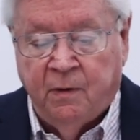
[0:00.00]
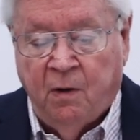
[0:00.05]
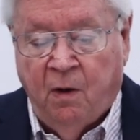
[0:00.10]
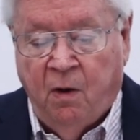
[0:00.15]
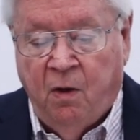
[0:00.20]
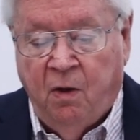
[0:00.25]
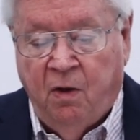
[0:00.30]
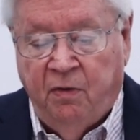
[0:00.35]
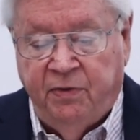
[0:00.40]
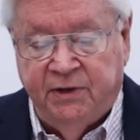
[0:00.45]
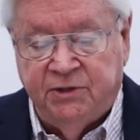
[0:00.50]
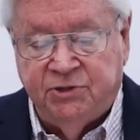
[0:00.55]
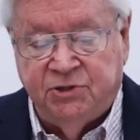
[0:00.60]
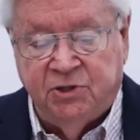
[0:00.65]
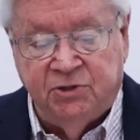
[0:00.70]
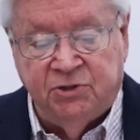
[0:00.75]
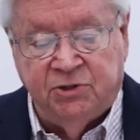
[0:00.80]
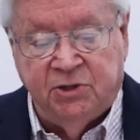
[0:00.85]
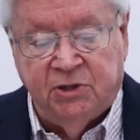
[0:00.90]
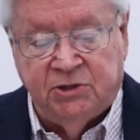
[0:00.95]
All this
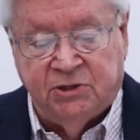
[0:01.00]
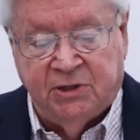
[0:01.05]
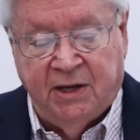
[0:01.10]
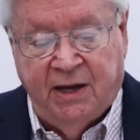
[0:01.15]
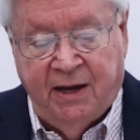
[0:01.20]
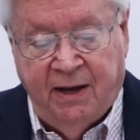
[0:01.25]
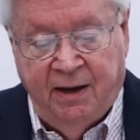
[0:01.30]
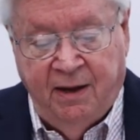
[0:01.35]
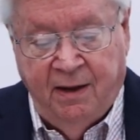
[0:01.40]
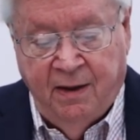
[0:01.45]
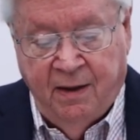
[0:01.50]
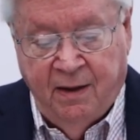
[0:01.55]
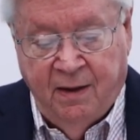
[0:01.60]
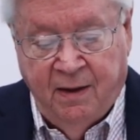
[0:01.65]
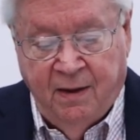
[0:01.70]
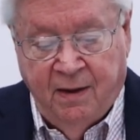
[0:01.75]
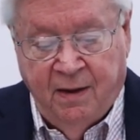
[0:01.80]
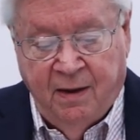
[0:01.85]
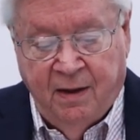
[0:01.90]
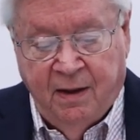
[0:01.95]
is to say,
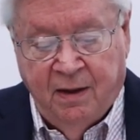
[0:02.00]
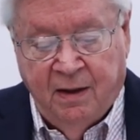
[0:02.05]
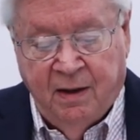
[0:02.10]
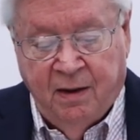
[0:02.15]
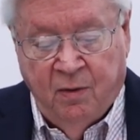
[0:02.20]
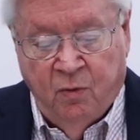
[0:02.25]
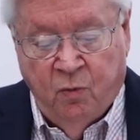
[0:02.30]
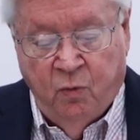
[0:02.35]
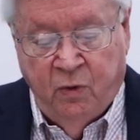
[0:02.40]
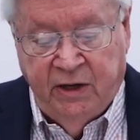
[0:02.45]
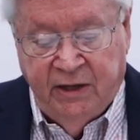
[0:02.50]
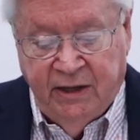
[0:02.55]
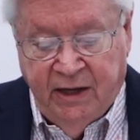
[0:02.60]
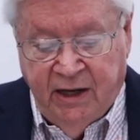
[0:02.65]
we